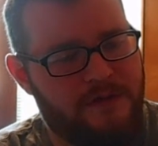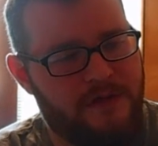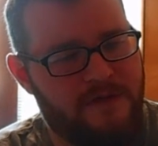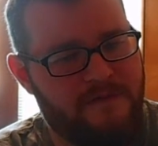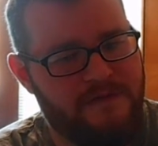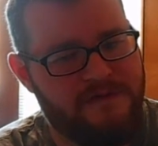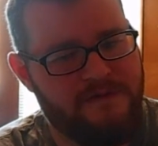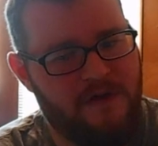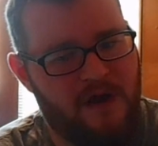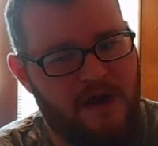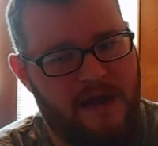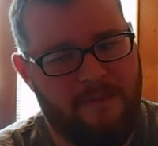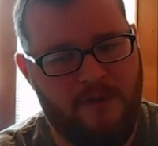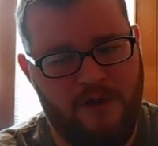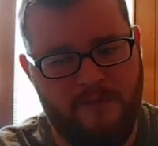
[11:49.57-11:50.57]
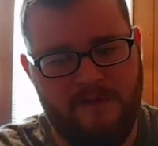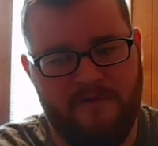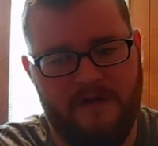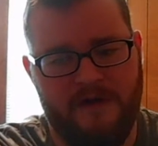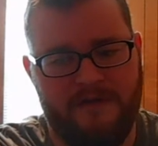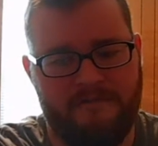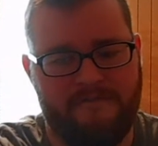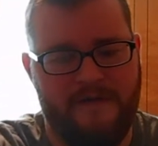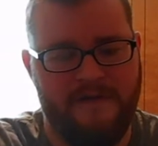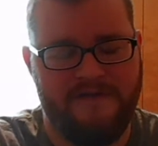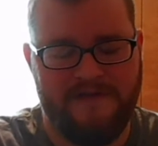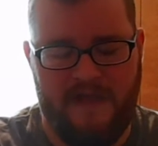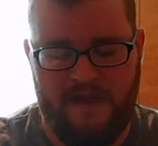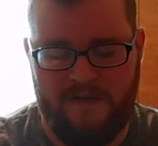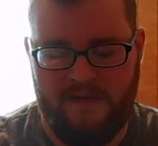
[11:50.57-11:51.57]
If it's not, I'm going to be very, very
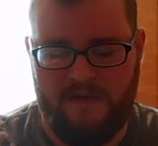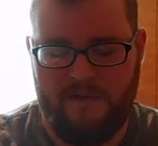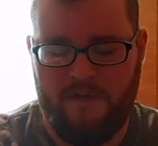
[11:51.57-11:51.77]
sad.